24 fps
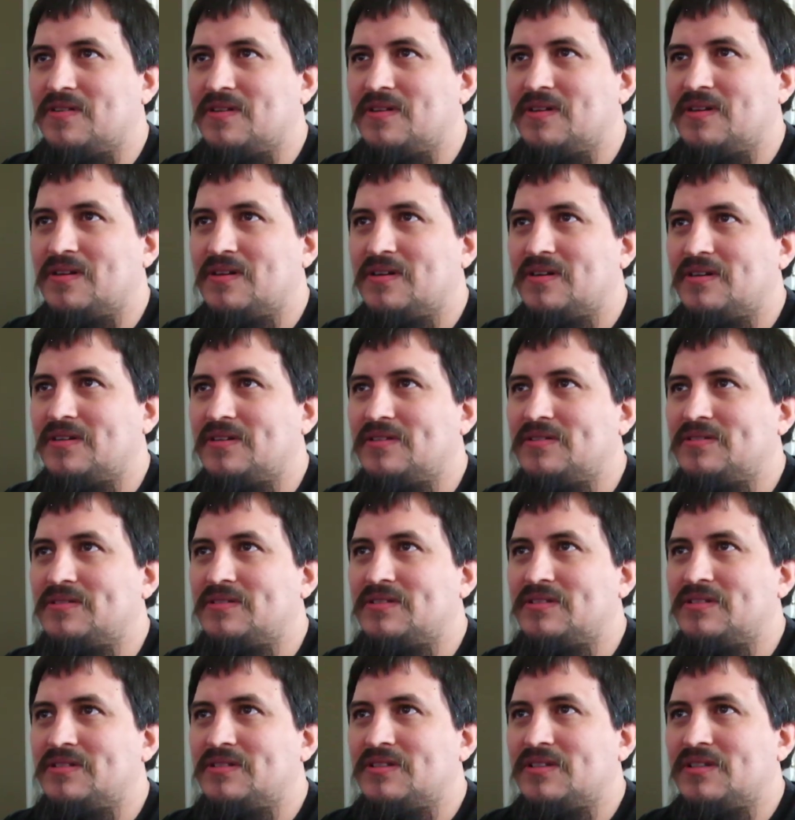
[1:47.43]

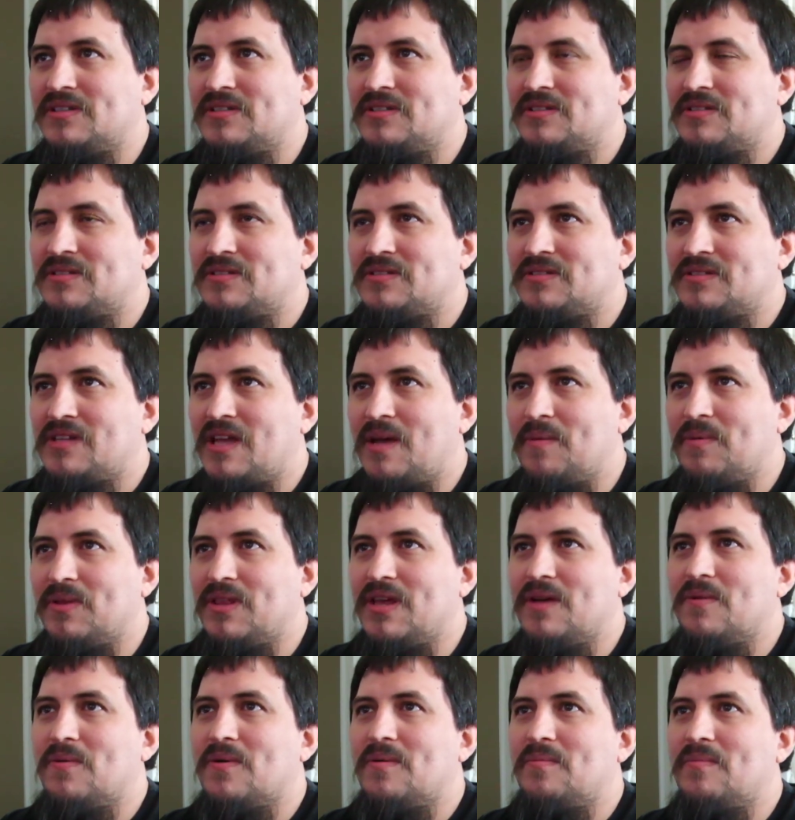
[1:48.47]
I mean,
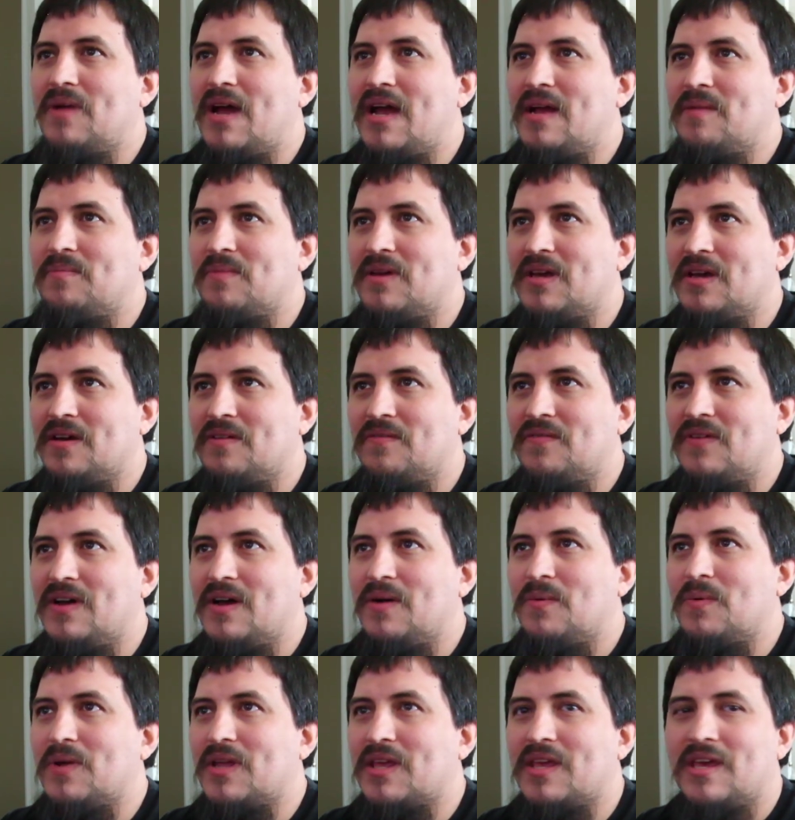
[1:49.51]
they remind me of
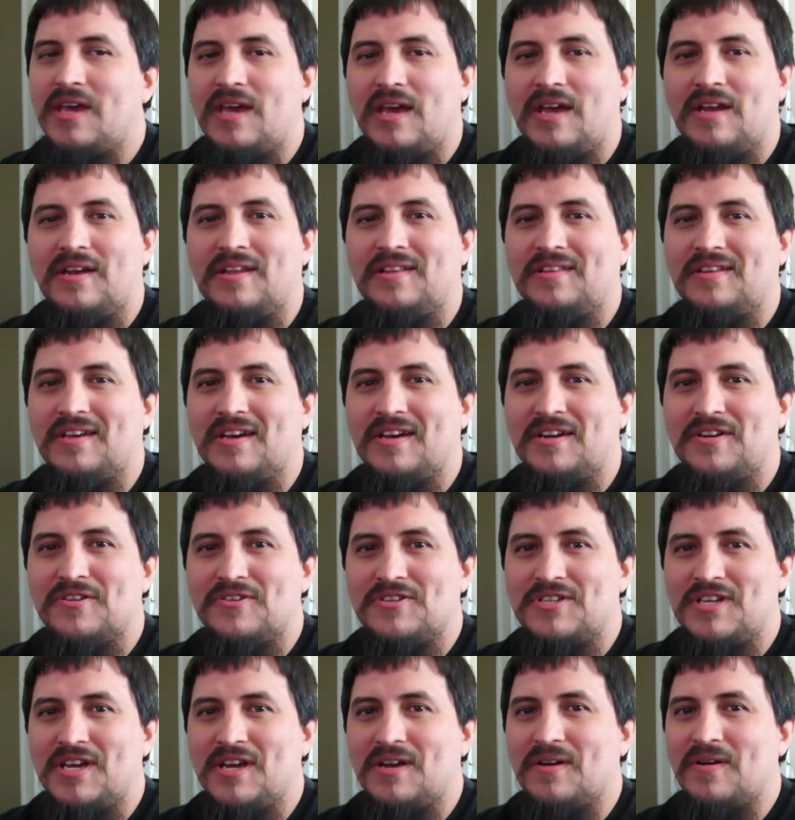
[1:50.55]
when Kane and The
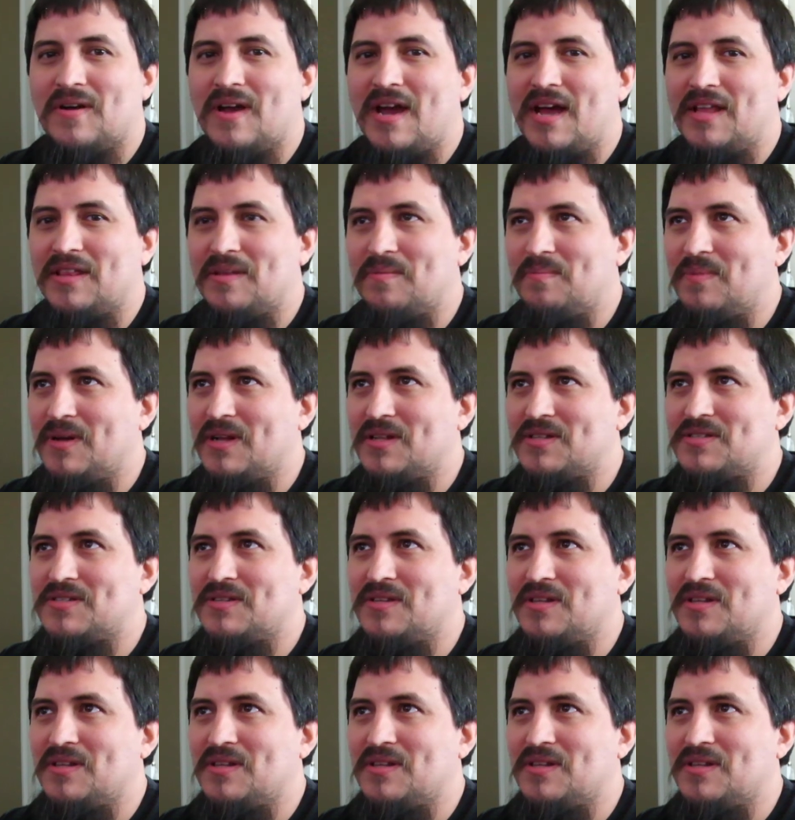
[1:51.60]
Undertaker had the belts,